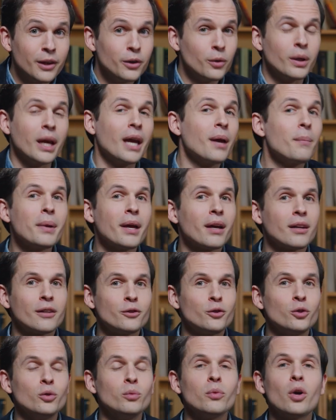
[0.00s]
You can't be on a
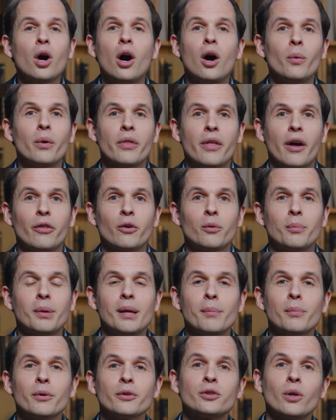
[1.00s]
Zoom call with other
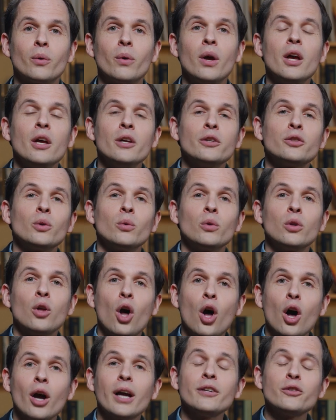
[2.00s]
people. So, so
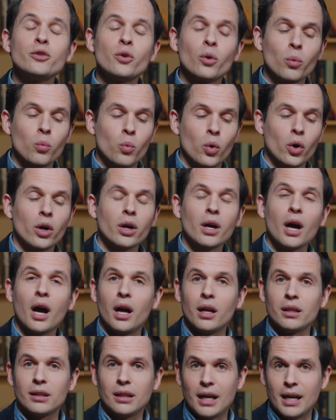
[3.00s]
long as your work
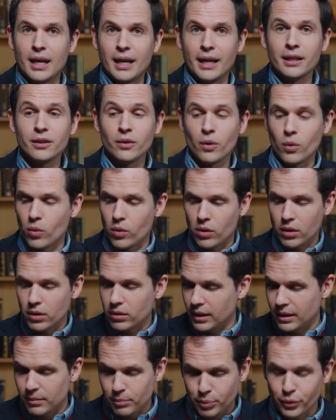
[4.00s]
online or
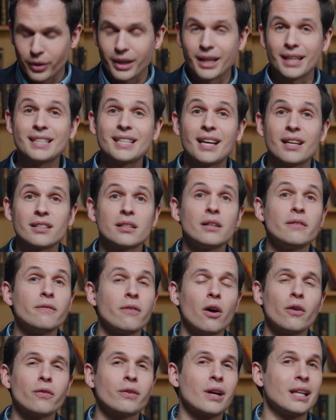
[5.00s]
in print doesn't
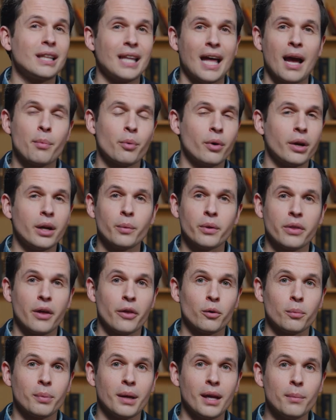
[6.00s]
involve collaborating with
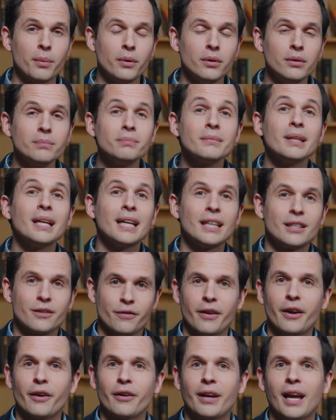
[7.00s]
other people, it's
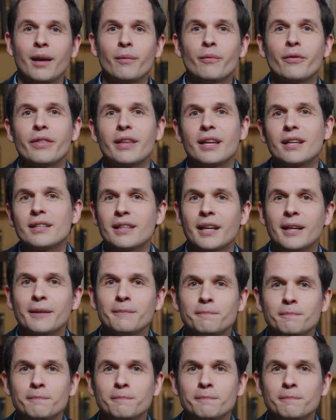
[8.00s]
fair game for the exam.